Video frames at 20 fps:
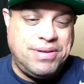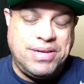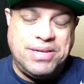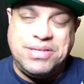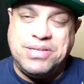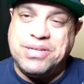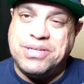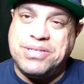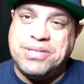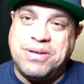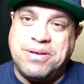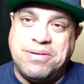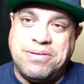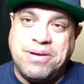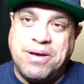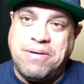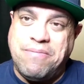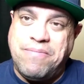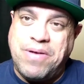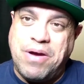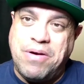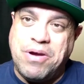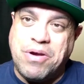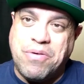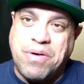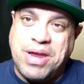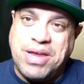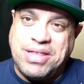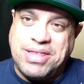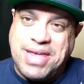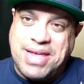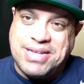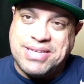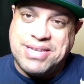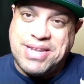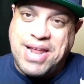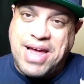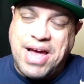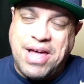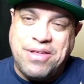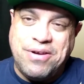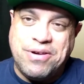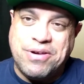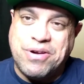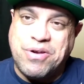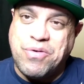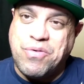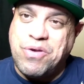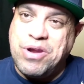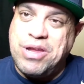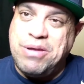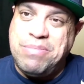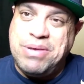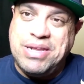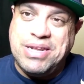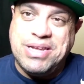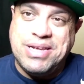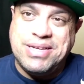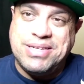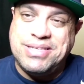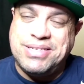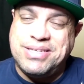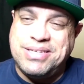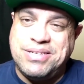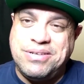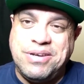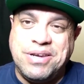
It's just a very great dense lather, creaminess.